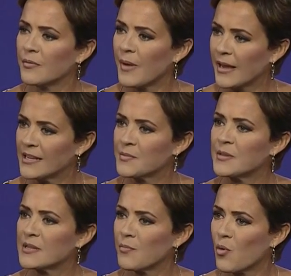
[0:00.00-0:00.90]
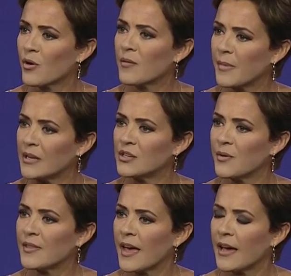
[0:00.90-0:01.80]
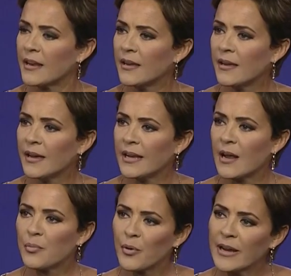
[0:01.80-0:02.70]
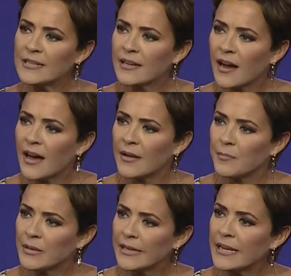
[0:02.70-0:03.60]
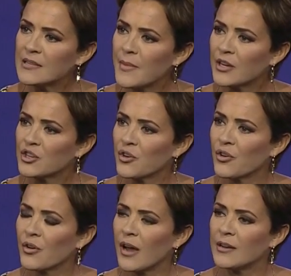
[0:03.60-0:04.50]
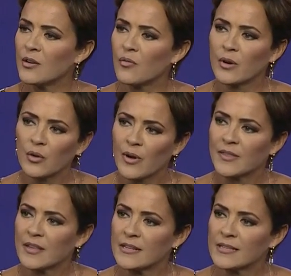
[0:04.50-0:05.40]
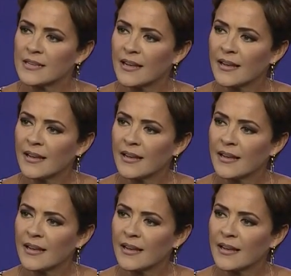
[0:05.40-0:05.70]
My husband supported me in doing that. And I prayed to God, please make sure I don't regret this.